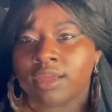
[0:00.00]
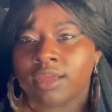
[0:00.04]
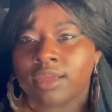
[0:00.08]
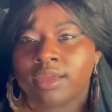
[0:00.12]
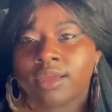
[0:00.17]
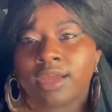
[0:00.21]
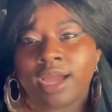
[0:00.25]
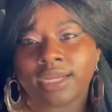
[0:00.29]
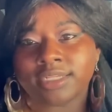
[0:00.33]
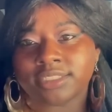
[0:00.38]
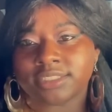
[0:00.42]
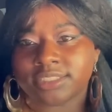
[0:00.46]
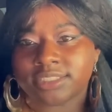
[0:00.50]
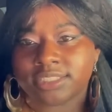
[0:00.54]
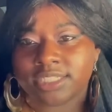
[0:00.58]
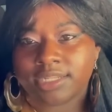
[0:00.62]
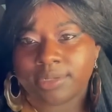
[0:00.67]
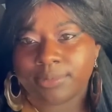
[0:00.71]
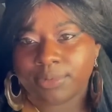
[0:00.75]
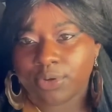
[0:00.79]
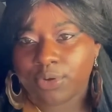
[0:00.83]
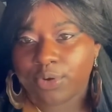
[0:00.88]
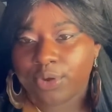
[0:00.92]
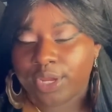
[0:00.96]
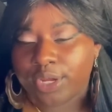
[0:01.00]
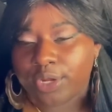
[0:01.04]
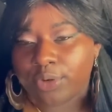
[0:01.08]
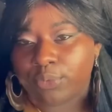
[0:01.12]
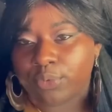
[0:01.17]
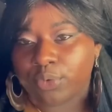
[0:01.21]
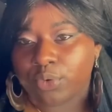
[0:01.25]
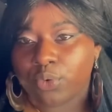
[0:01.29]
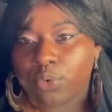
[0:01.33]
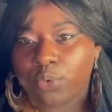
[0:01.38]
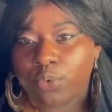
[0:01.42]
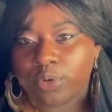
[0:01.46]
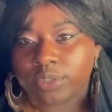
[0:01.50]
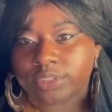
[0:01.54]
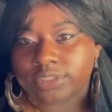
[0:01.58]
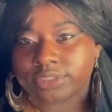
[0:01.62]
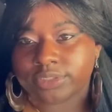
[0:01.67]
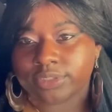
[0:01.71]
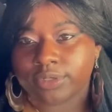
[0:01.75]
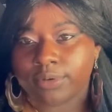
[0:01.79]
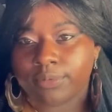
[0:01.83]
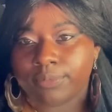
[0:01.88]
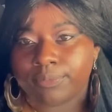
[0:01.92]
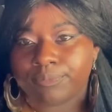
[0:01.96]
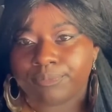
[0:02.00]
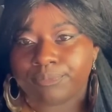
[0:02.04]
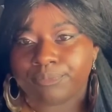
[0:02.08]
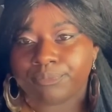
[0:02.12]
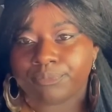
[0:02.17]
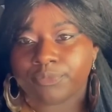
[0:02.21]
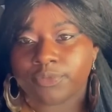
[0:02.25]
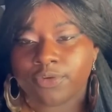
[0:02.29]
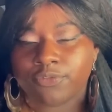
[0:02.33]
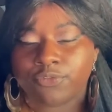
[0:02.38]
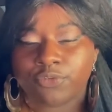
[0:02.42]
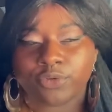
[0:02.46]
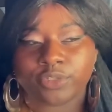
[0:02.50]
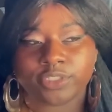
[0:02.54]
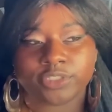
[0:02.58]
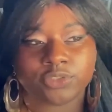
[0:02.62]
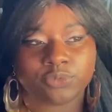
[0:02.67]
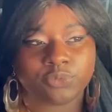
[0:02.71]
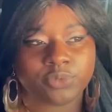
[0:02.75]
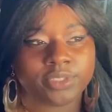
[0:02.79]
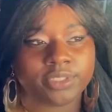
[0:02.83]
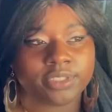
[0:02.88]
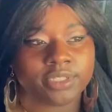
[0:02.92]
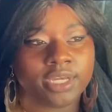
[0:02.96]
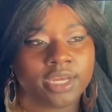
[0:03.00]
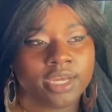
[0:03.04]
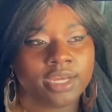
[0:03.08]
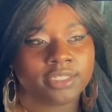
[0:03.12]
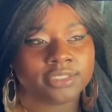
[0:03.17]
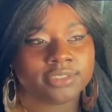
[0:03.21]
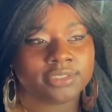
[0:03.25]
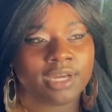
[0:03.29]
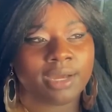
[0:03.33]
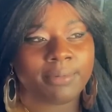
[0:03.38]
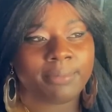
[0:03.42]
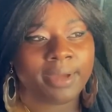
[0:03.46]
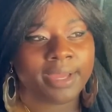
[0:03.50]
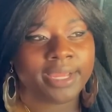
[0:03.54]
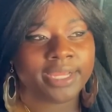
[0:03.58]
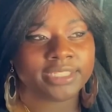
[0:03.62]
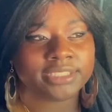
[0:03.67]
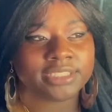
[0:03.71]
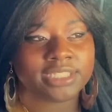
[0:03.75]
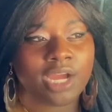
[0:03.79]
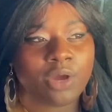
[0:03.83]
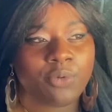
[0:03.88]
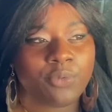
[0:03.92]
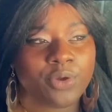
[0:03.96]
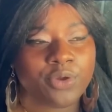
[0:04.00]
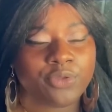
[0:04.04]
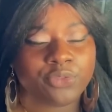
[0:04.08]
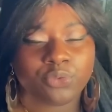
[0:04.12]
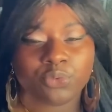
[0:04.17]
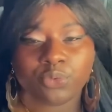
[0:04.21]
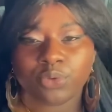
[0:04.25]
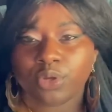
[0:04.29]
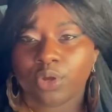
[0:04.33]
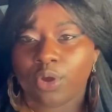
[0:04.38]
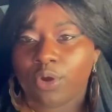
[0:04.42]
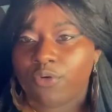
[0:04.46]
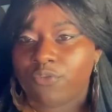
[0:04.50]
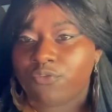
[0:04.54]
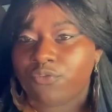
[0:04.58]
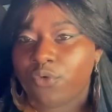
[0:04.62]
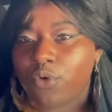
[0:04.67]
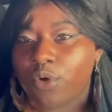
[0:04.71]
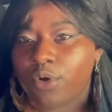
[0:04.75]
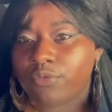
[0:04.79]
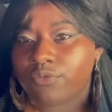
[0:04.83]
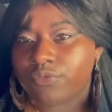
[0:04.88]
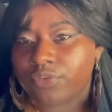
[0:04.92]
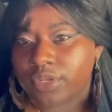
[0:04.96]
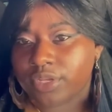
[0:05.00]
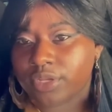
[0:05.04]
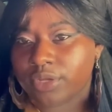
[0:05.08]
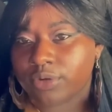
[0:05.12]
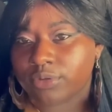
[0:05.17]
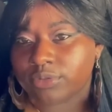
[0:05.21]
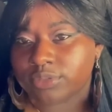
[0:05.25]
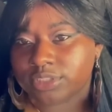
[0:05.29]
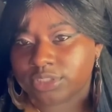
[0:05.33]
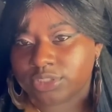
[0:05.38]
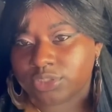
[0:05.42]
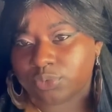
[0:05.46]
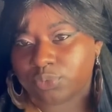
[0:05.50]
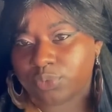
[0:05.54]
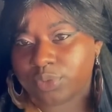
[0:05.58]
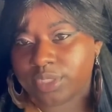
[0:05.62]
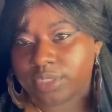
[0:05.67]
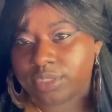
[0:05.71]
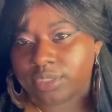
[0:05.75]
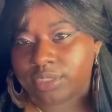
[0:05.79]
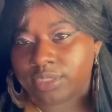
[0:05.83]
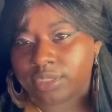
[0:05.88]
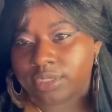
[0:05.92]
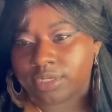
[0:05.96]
I just said, let me go ahead and record something for this week. So I might hit y'all with 3 or 4 videos this week.